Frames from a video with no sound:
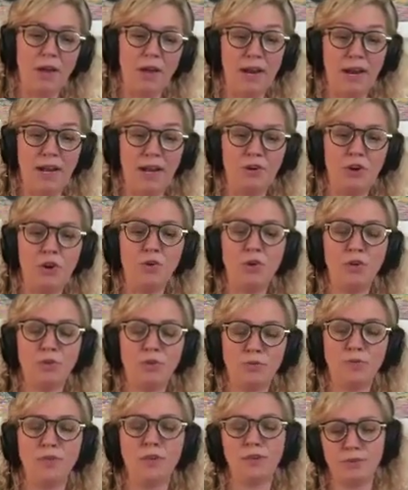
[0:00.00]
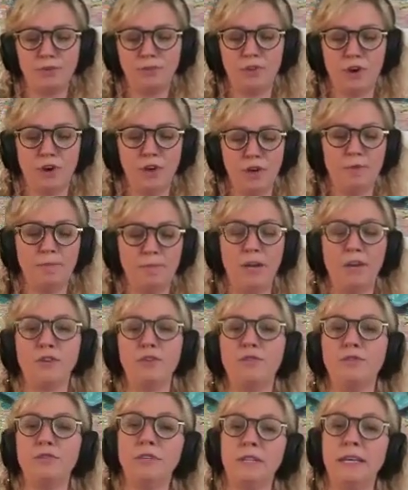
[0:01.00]
and I know you started Bear
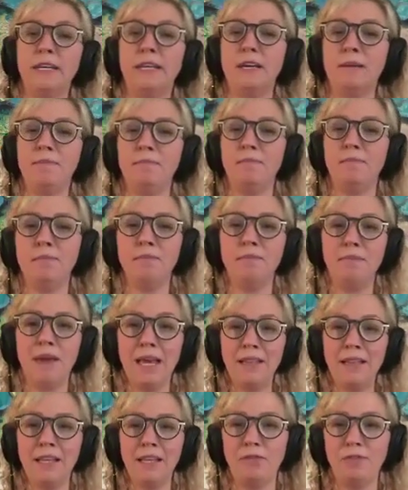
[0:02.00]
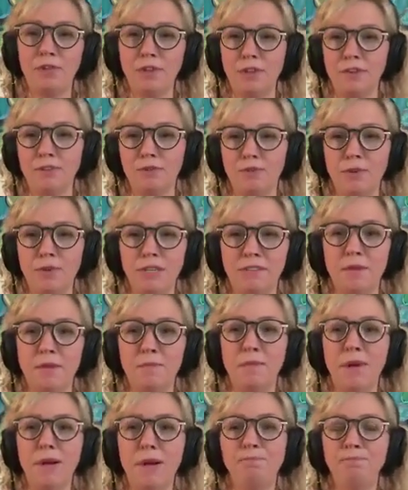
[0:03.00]
Kundalini mainly for this
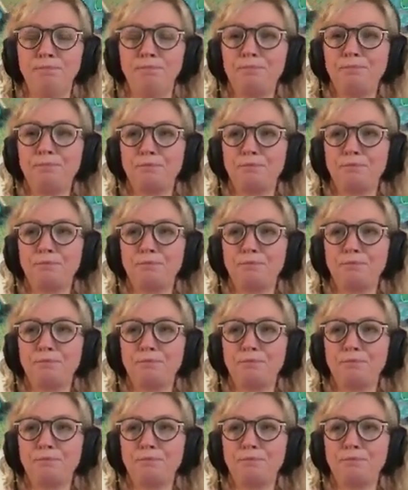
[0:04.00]
reason, but